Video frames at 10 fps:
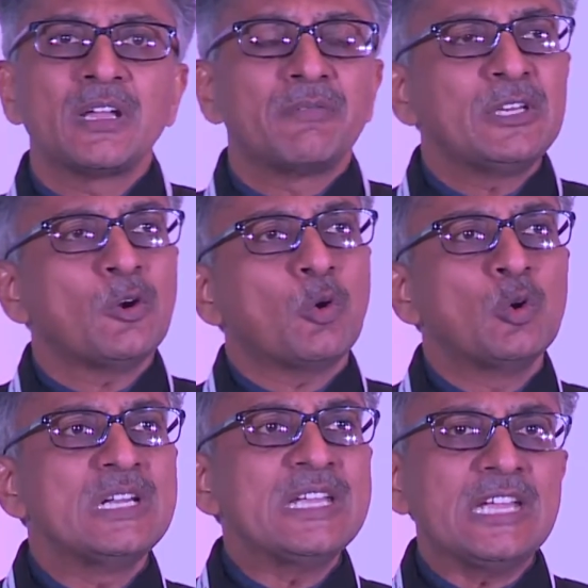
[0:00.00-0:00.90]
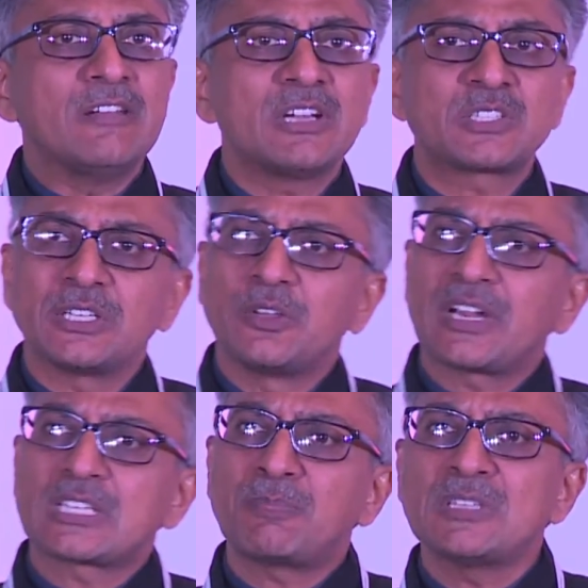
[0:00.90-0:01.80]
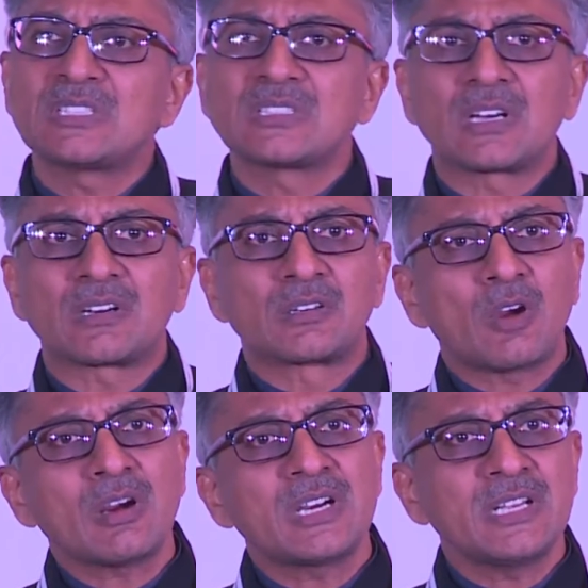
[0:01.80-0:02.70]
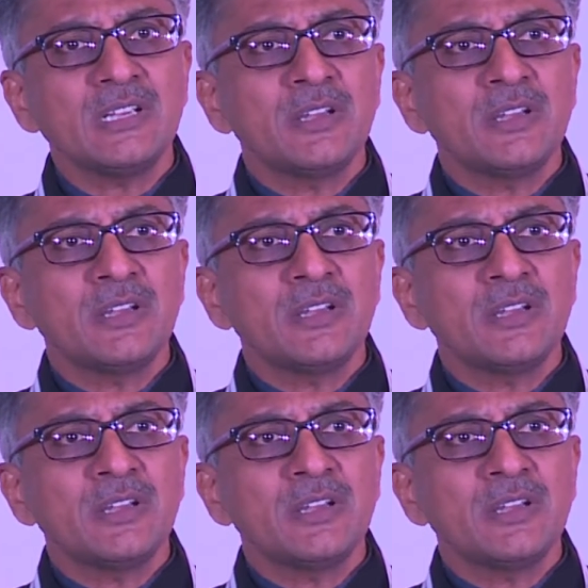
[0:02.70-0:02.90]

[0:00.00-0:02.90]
when you're only investing. Your expenses are rocketing.